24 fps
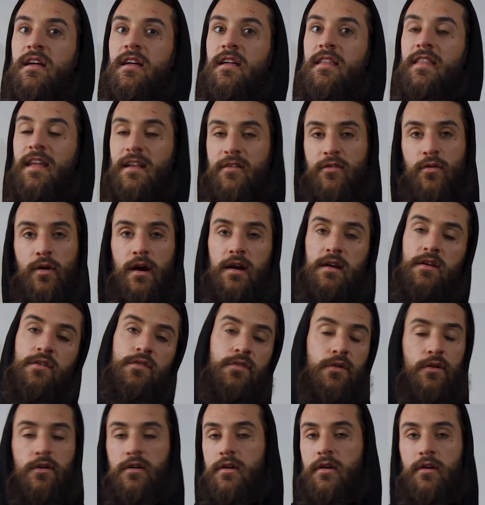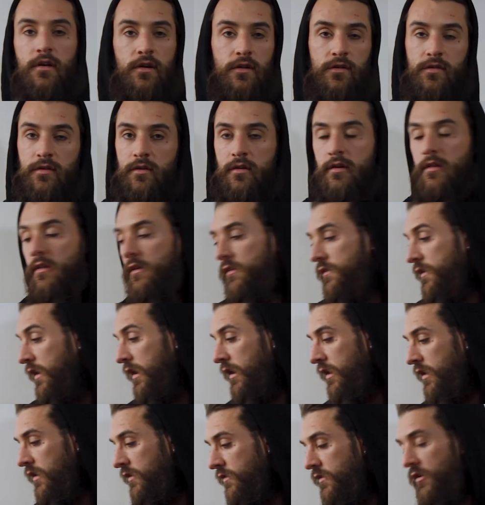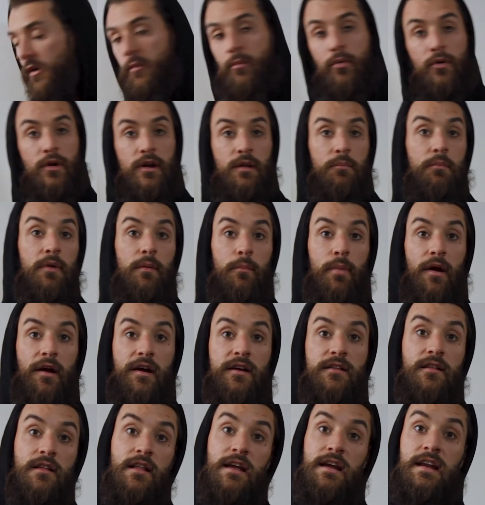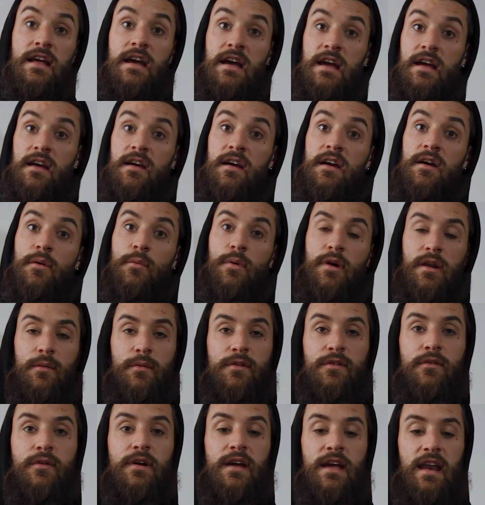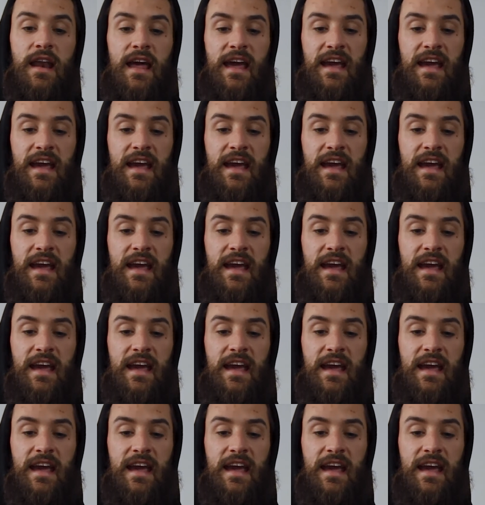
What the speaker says: That's right, you already saw it in the title, there's no point in me burying the lead. We're going to be doing an